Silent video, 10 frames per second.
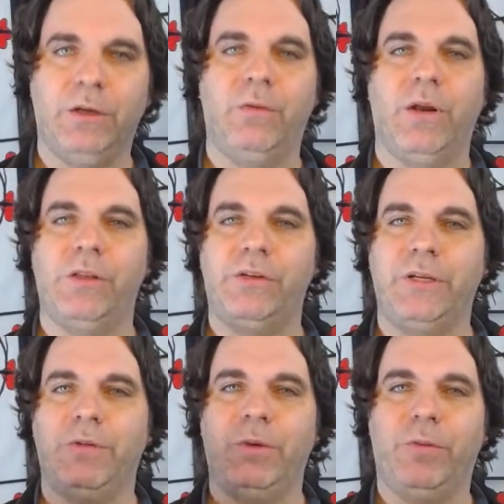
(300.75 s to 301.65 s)
We're not
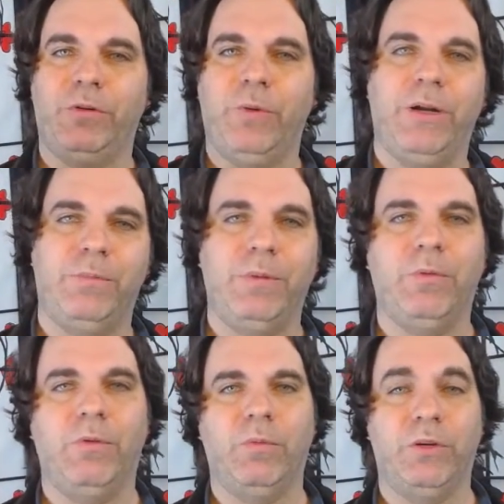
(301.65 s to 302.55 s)
seeing if we persuaded
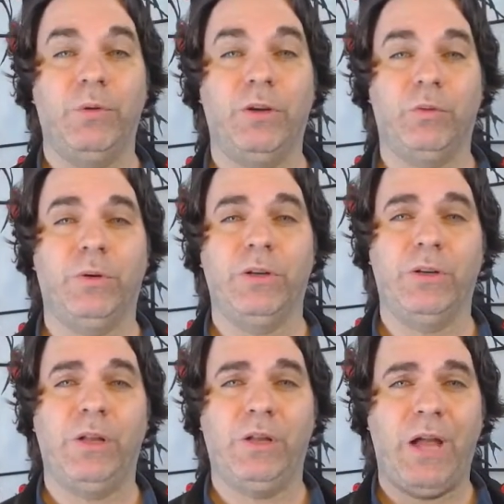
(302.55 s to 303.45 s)
people. What we're doing is
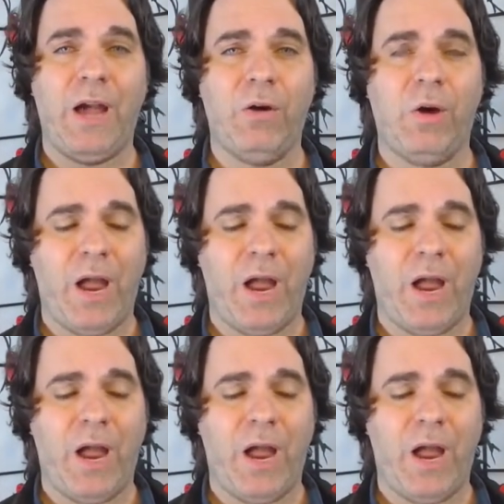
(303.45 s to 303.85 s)
I'm